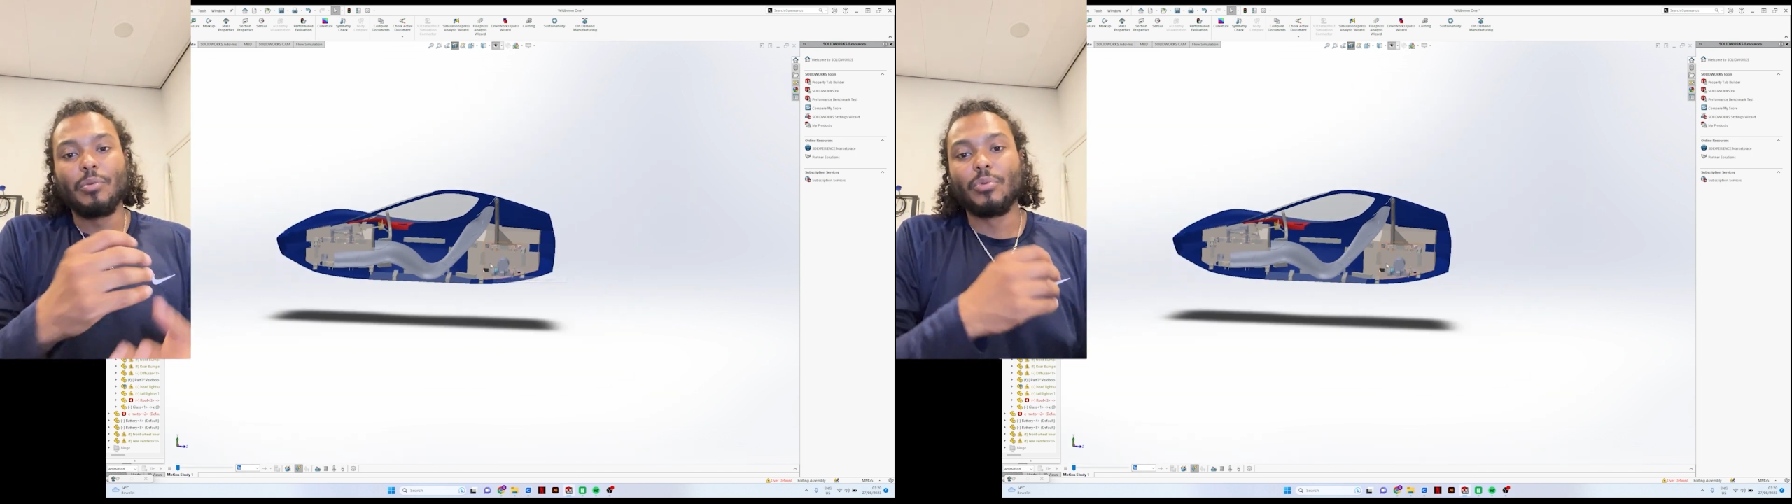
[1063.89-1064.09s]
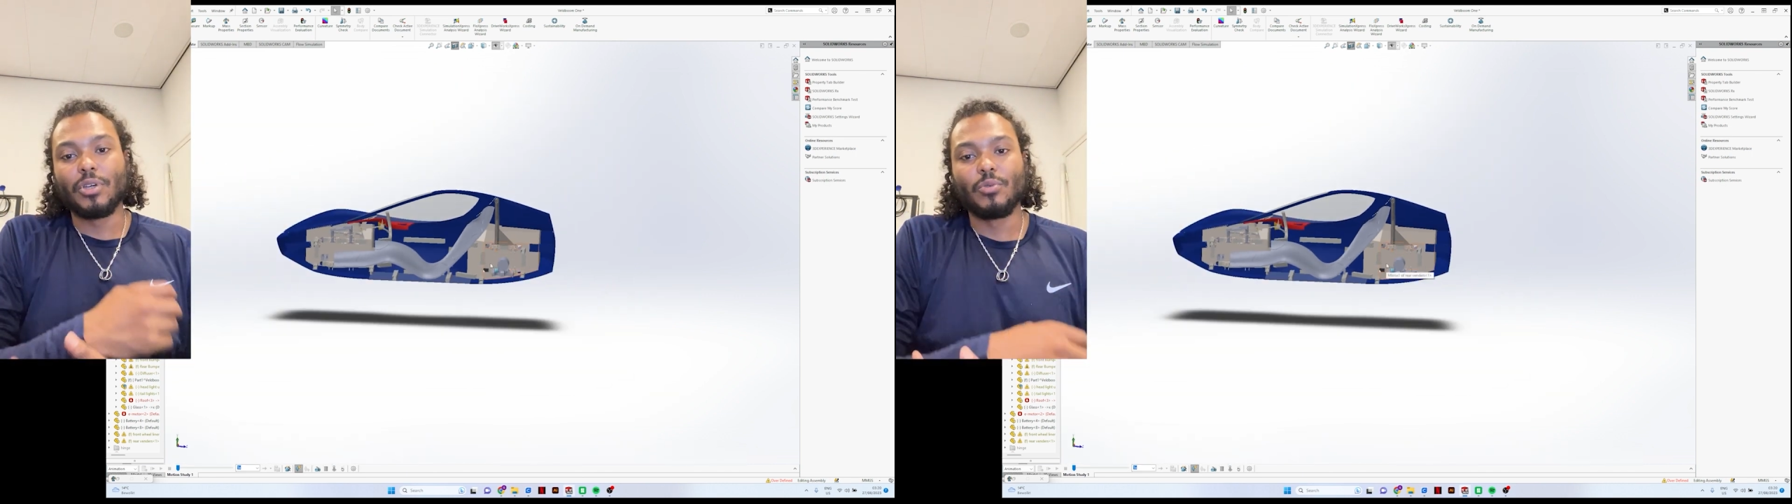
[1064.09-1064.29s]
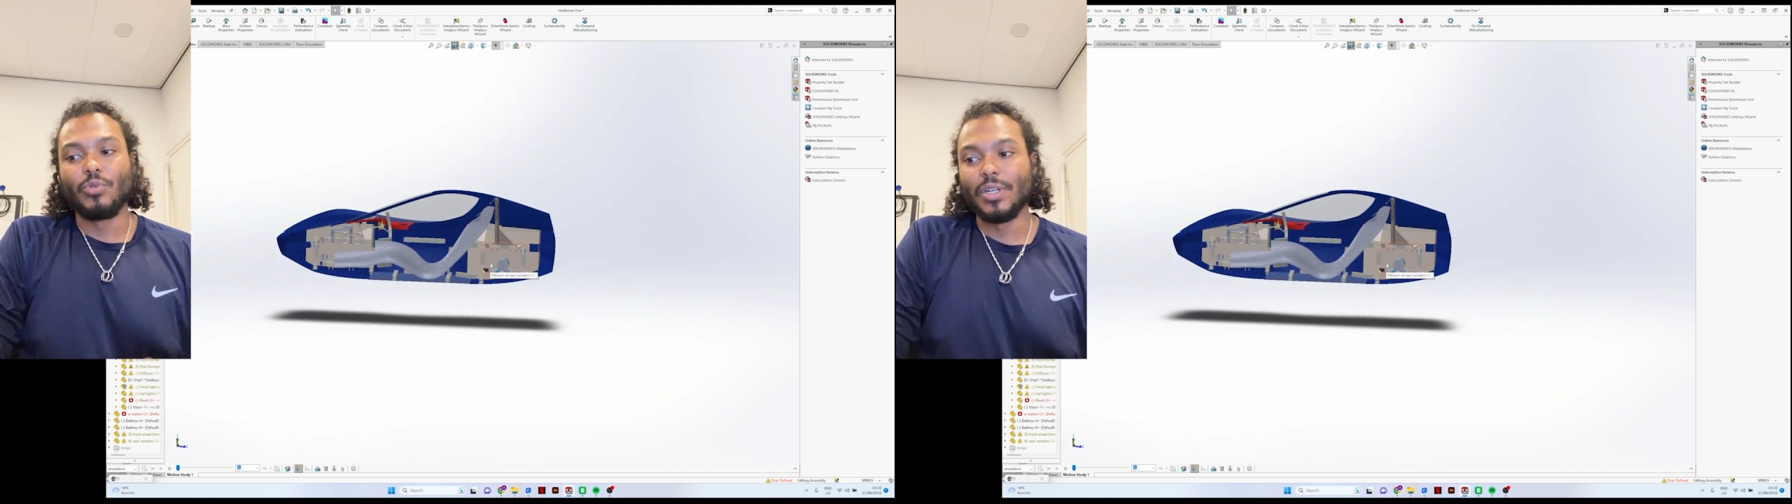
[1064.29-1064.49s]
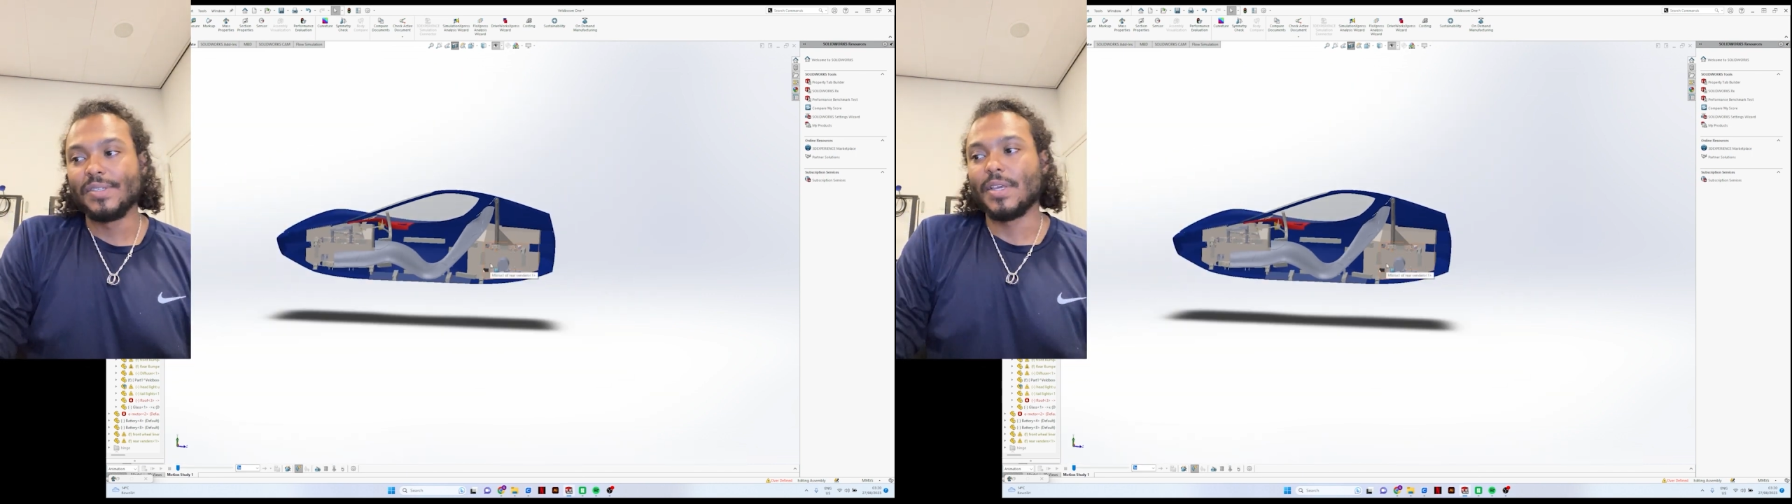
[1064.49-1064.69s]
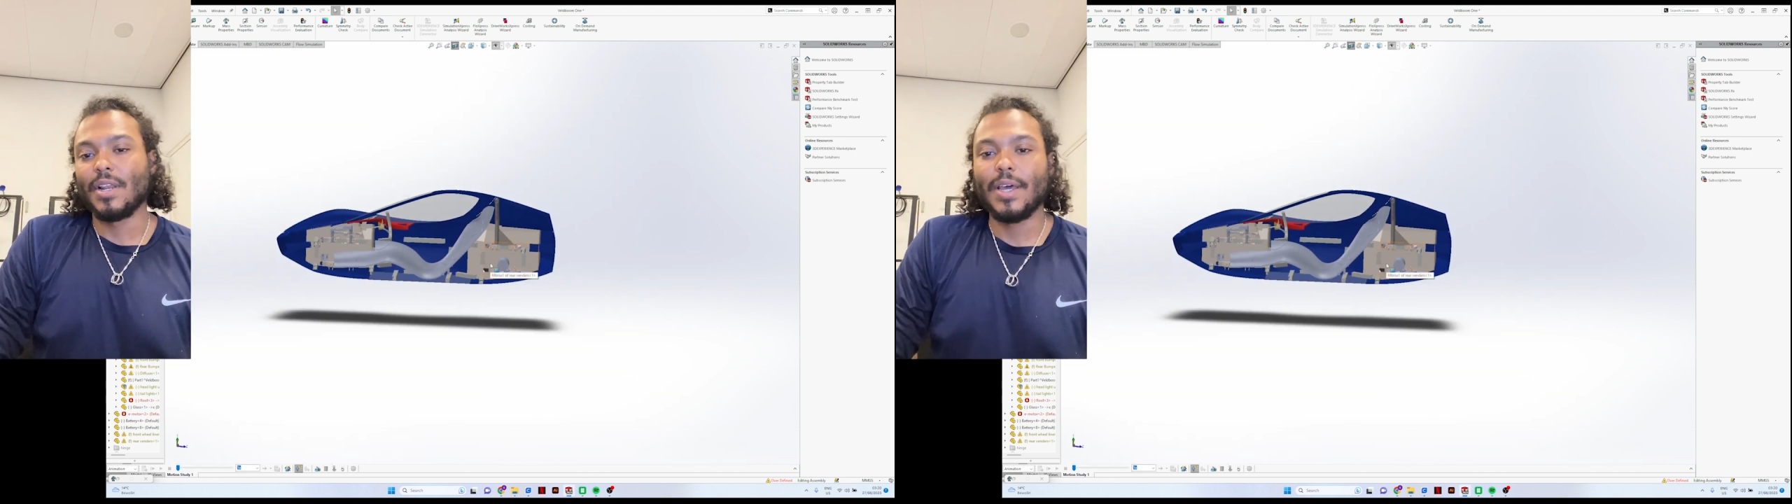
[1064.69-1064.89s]
people could really
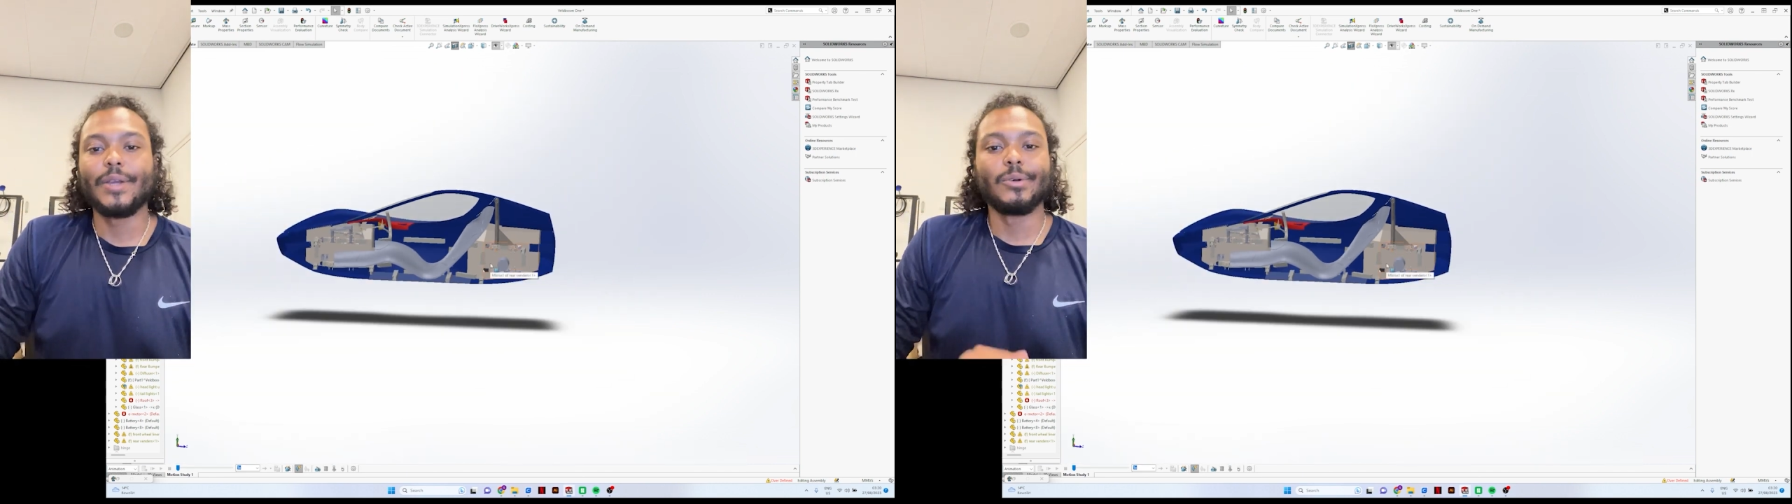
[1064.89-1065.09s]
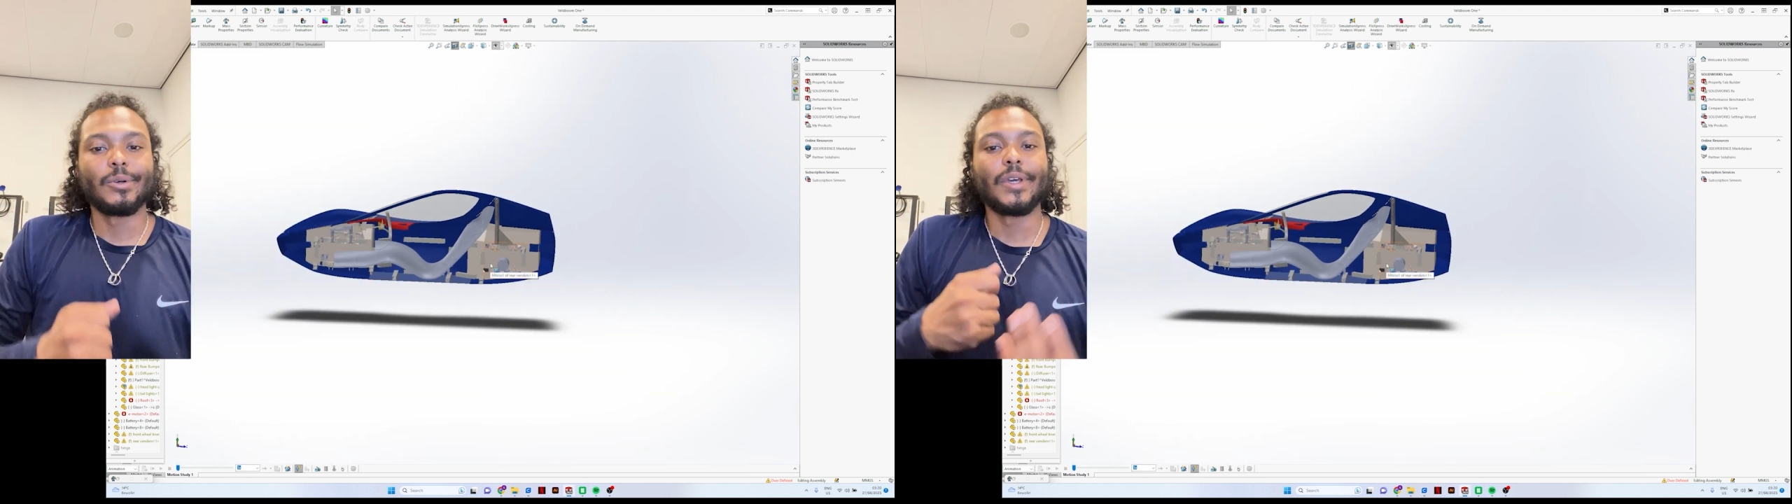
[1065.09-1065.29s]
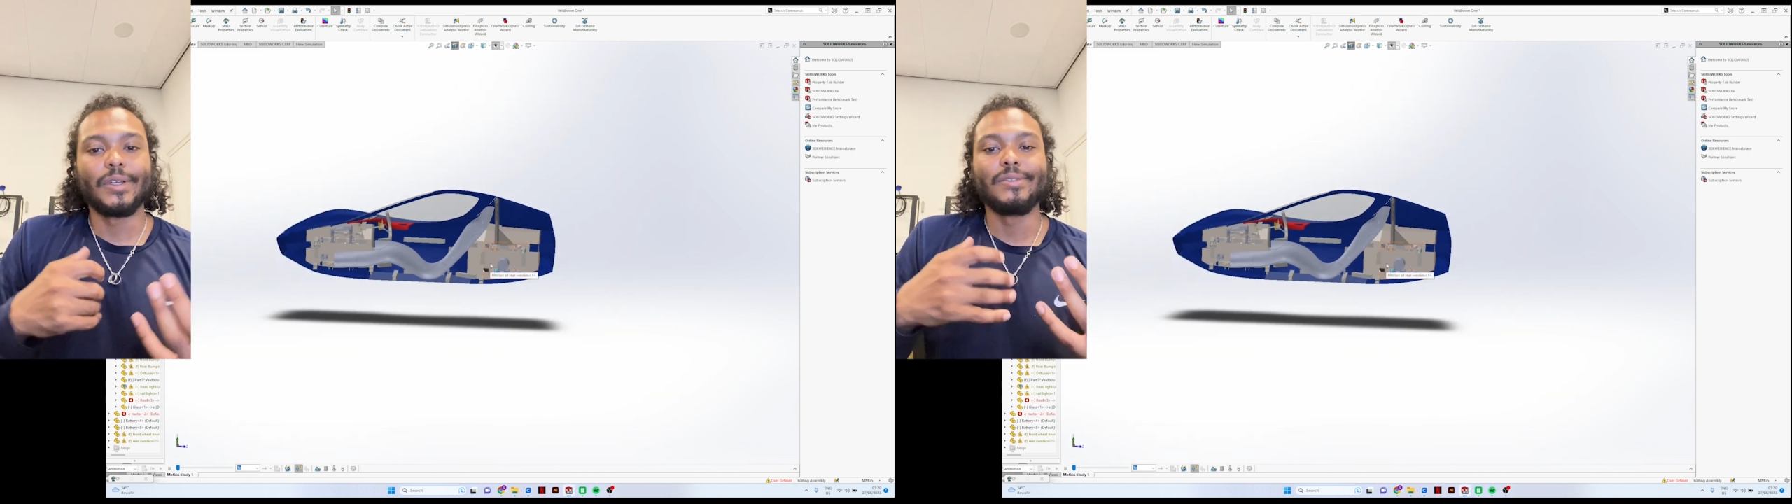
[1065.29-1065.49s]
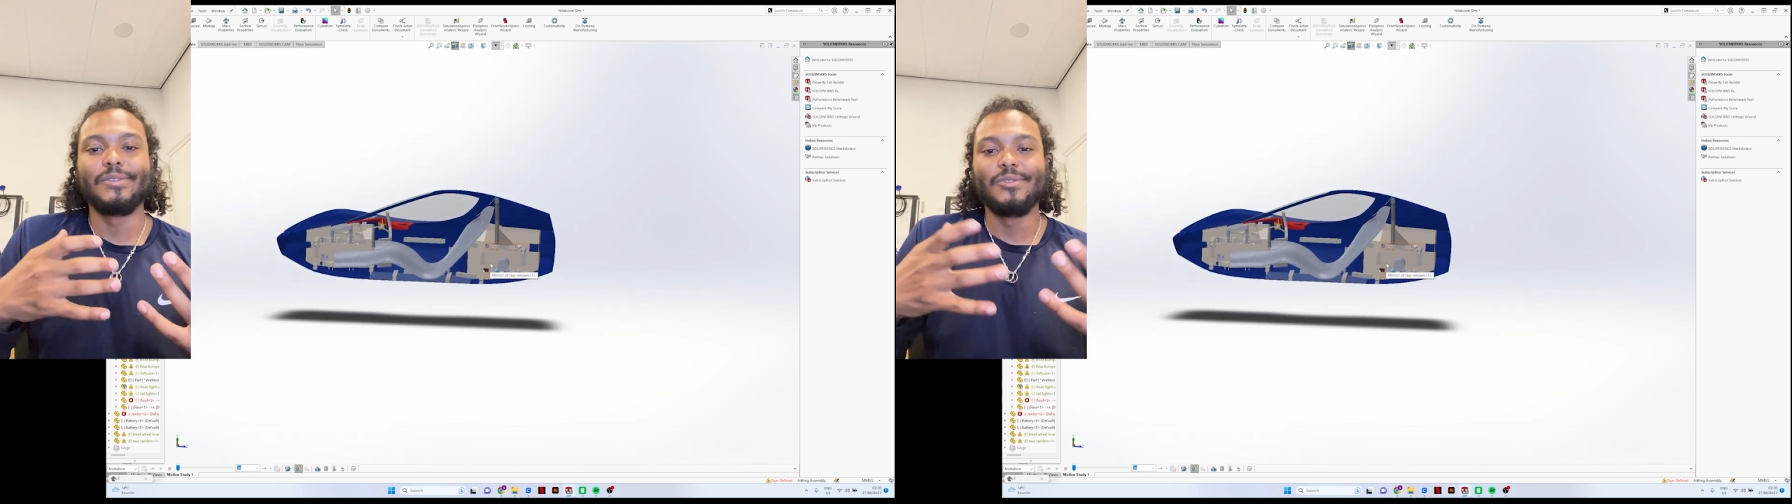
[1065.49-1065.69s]
say like, okay,